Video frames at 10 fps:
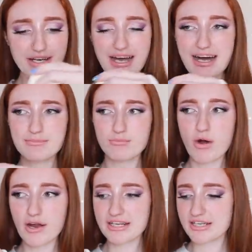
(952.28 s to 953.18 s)
on. I'm
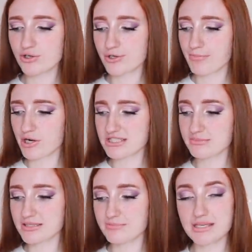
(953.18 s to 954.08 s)
worried it could
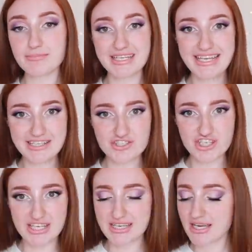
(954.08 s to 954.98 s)
possibly be a bit
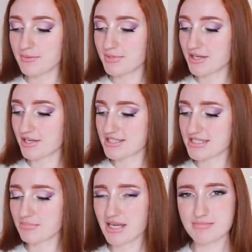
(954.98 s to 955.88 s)
itchy because
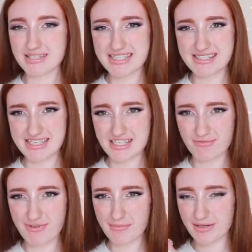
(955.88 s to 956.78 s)
sometimes these
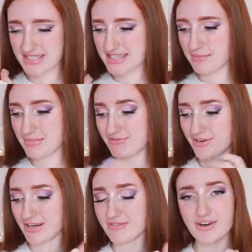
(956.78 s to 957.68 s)
knitted fabrics can be
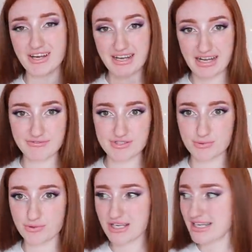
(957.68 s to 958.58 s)
very, very
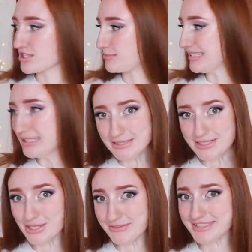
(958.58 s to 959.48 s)
uncomfortable. So I'm a little
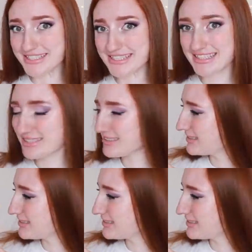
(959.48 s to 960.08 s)
bit nervous.